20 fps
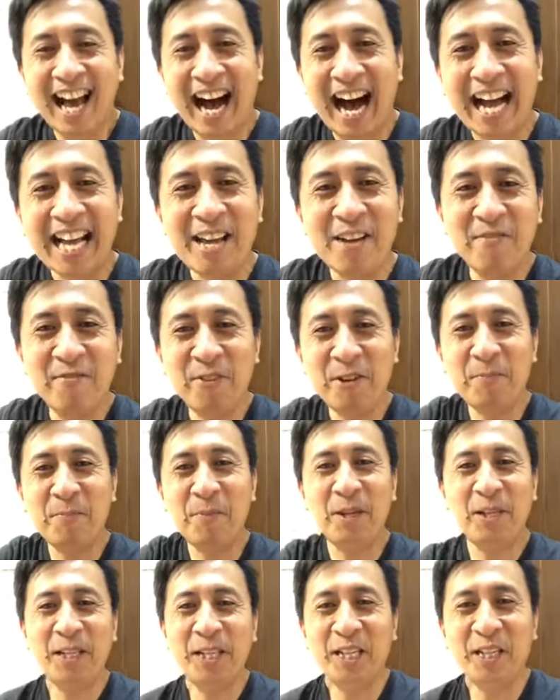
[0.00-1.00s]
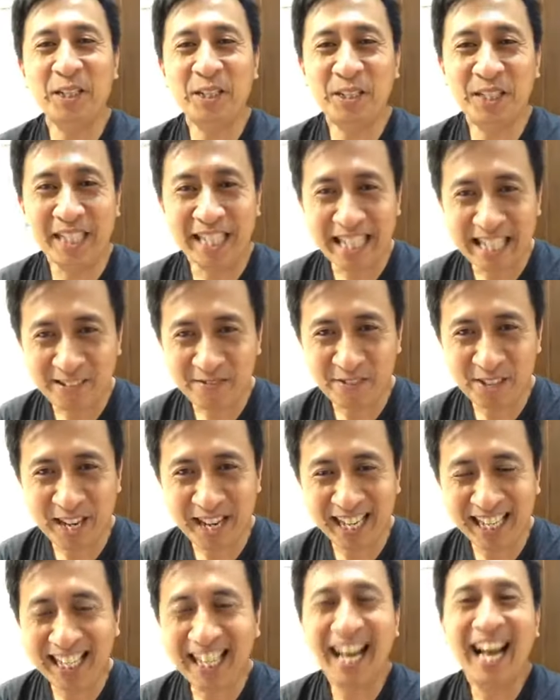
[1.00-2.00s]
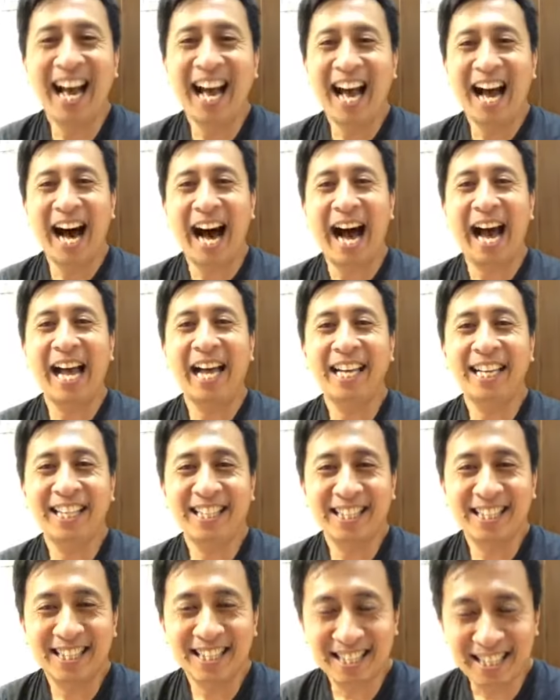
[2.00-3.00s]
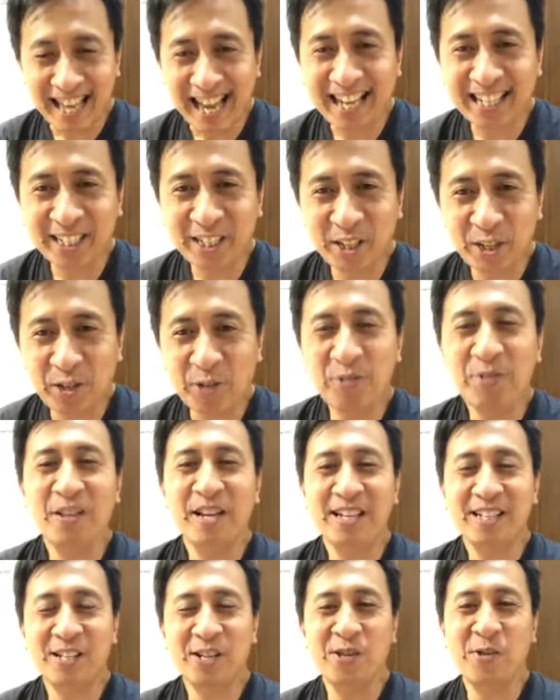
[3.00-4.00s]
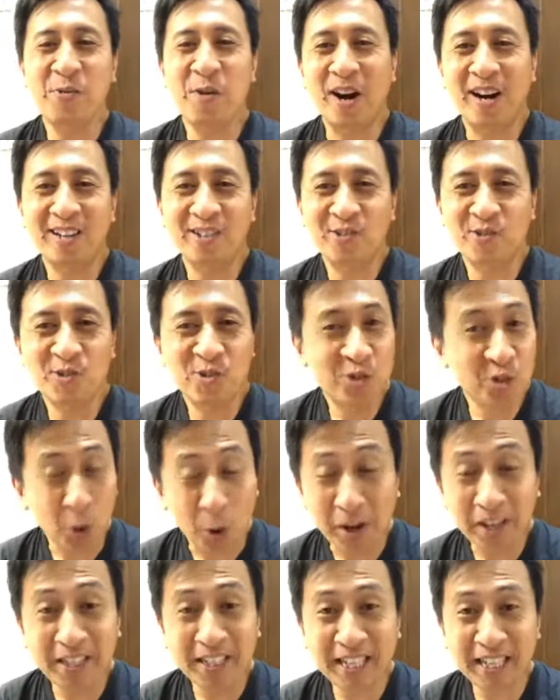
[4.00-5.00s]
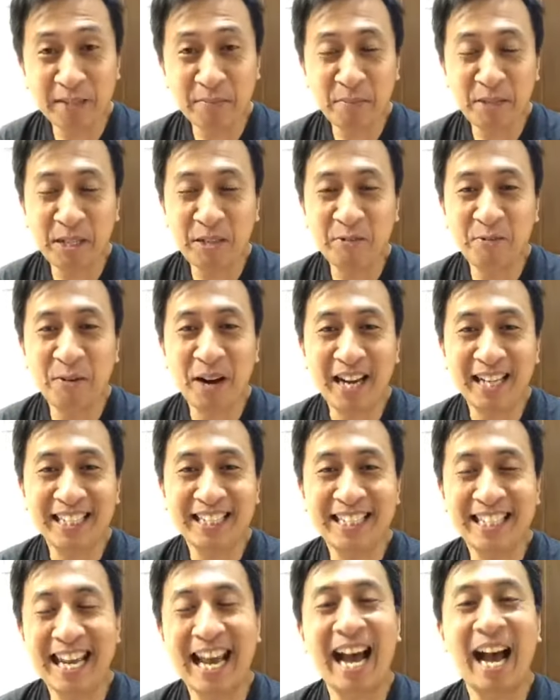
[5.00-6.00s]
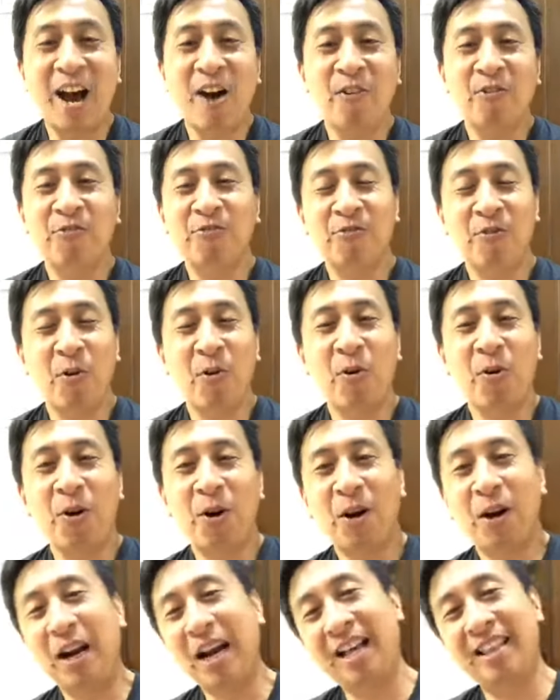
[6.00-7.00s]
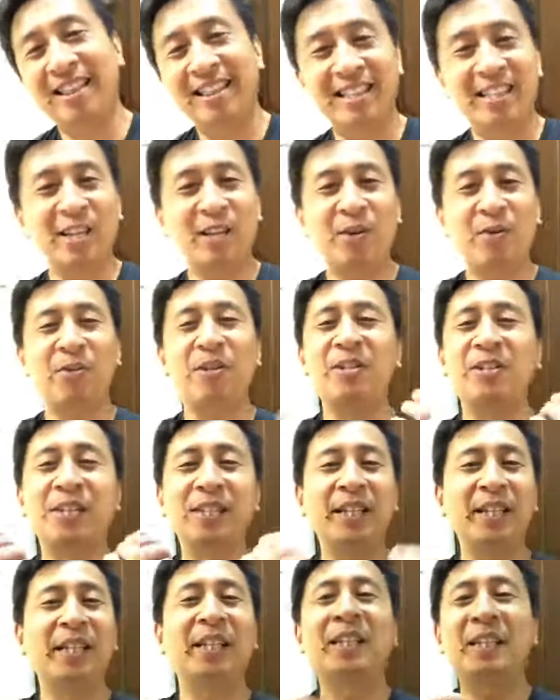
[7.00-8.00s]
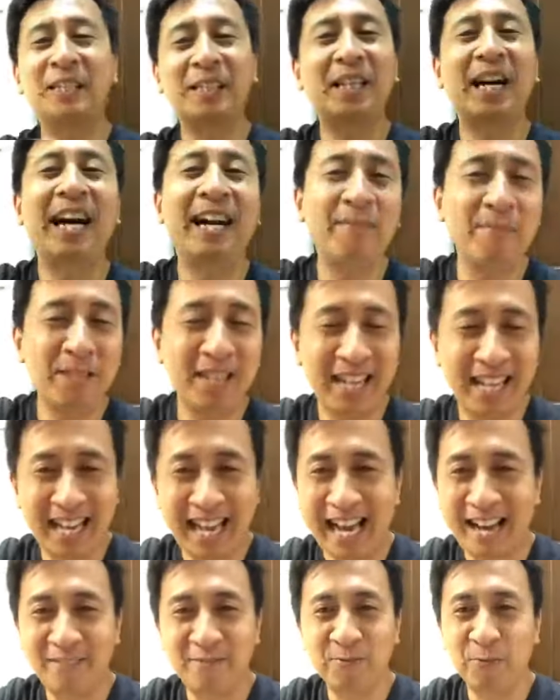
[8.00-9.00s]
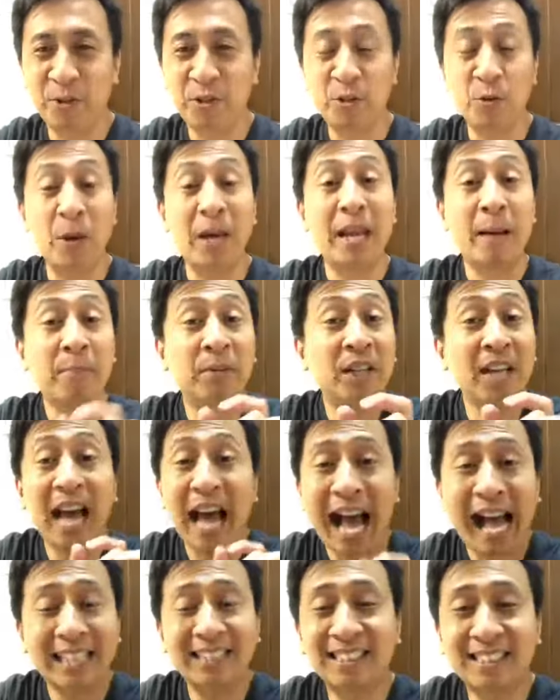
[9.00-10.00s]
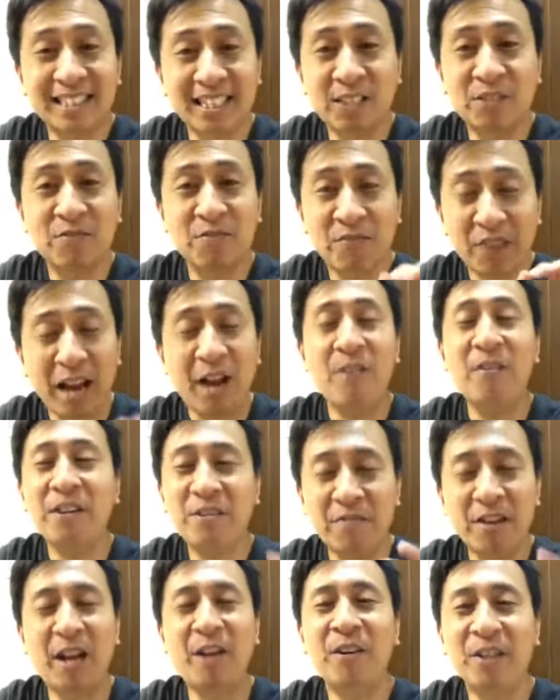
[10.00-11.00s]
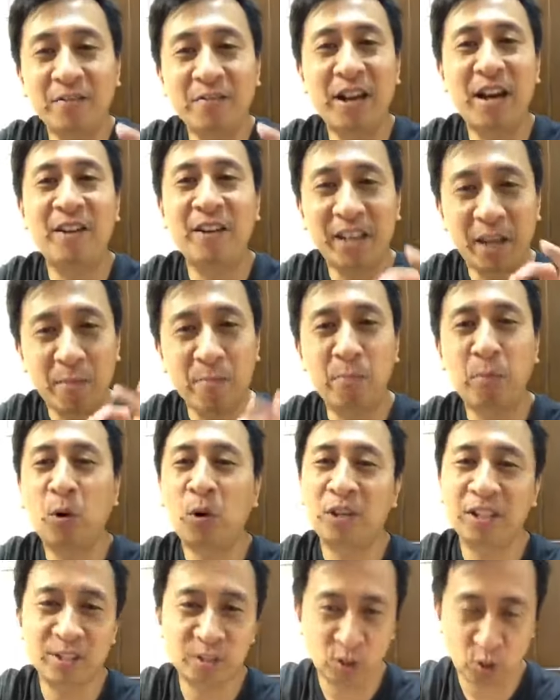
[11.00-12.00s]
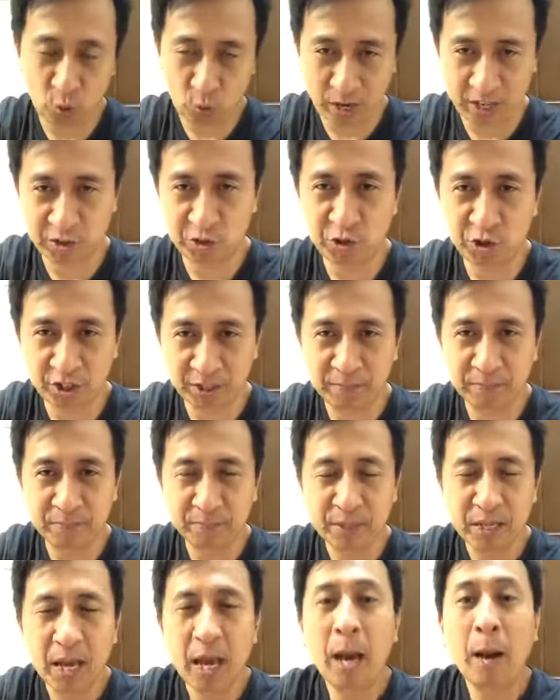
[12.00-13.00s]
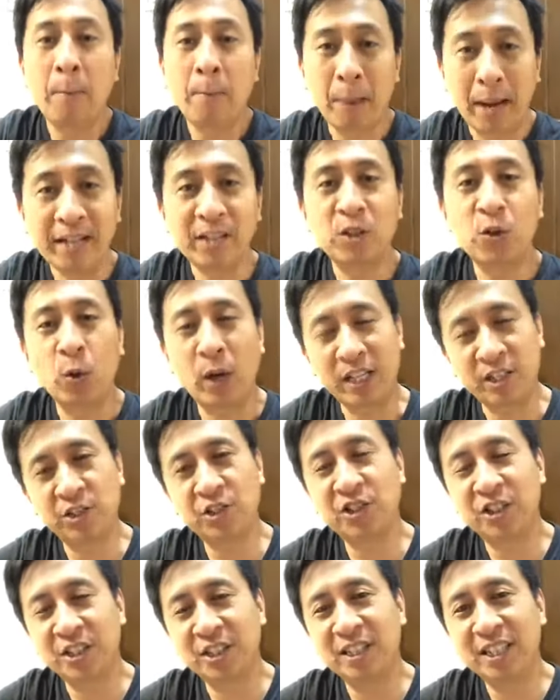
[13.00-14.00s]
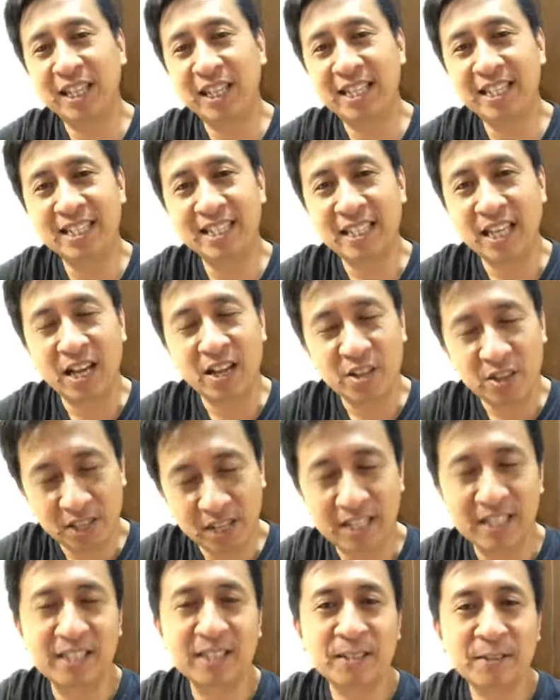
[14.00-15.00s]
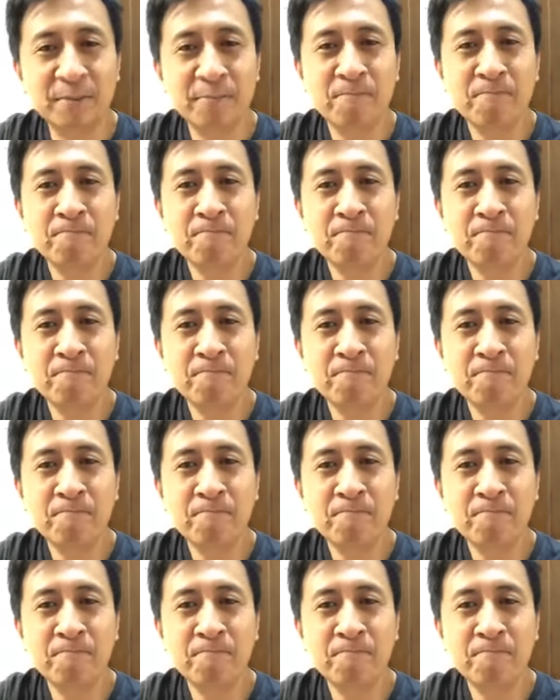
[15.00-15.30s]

Hi everybody, good evening. I thank you that you are joining me right now for, you know, this little time that I have with you. And I'm gonna ask this very, very, very important question. My question is this: